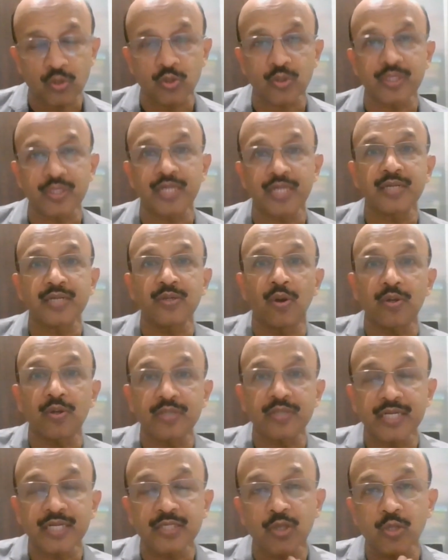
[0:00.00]
so that the
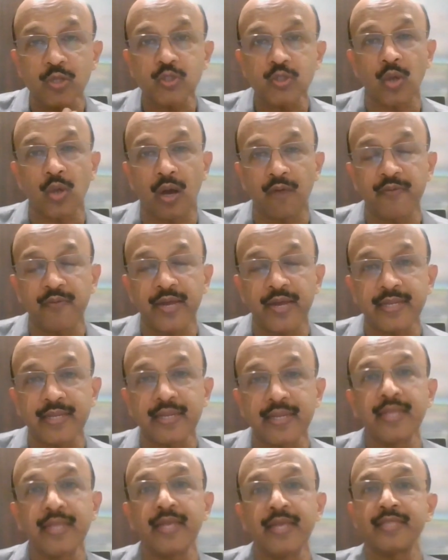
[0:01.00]
doctor is also aware